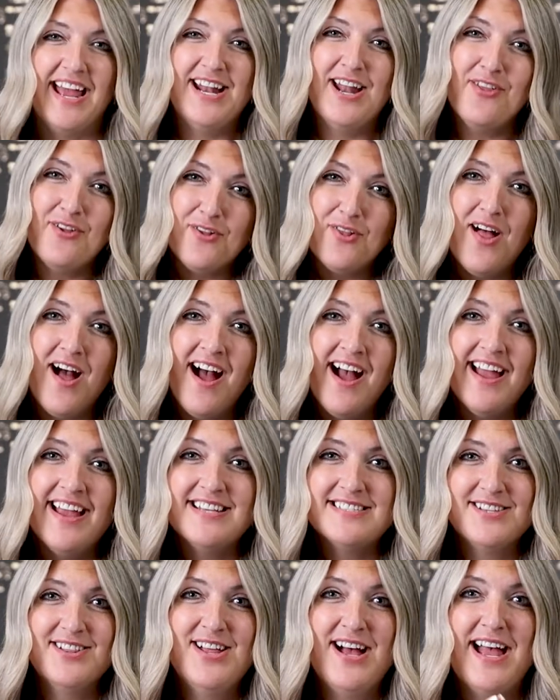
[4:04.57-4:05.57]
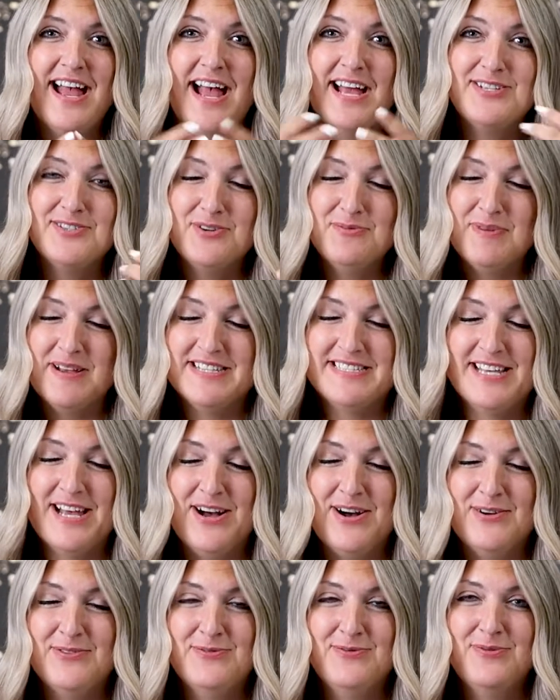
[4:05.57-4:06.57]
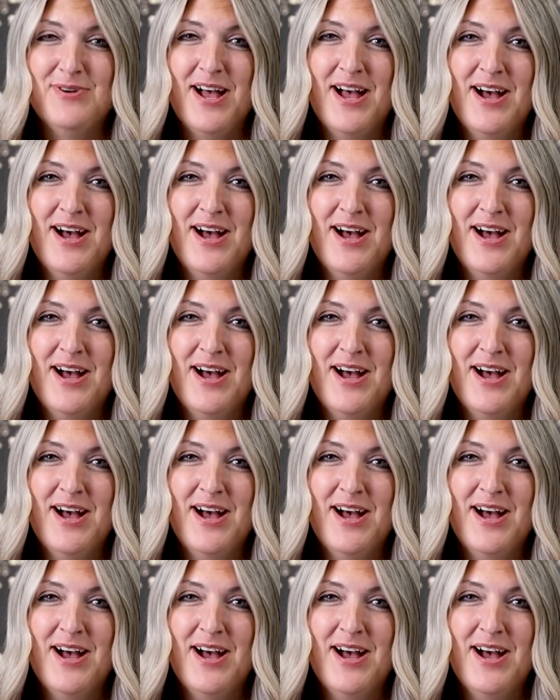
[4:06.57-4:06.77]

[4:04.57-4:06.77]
another lie is a lie I told myself